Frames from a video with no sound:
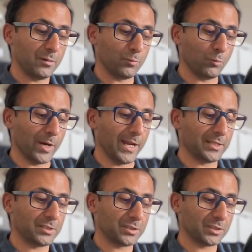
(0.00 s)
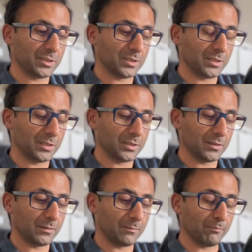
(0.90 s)
which
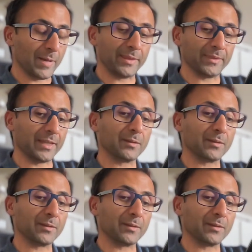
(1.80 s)
meant that